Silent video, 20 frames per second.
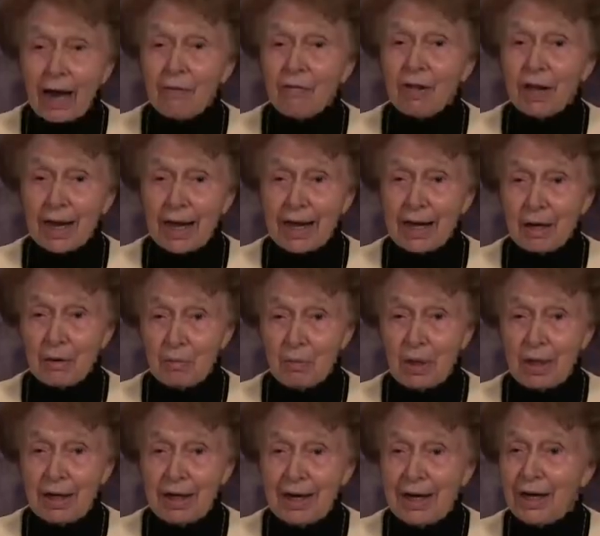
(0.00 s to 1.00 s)
of the Lamb.
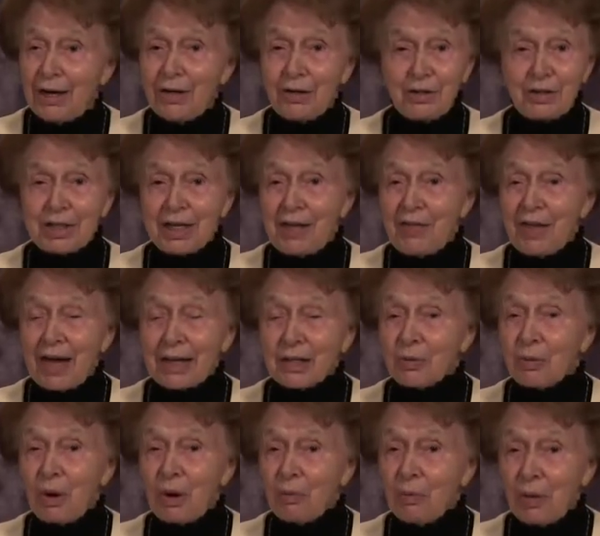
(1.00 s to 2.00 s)
You see,
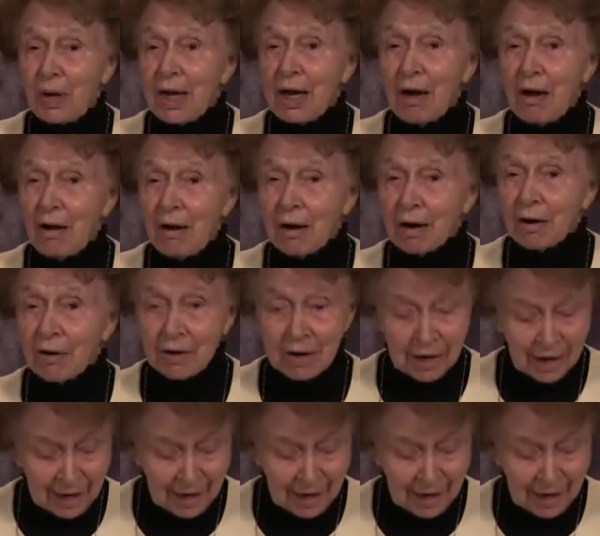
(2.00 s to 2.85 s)
that's what we are.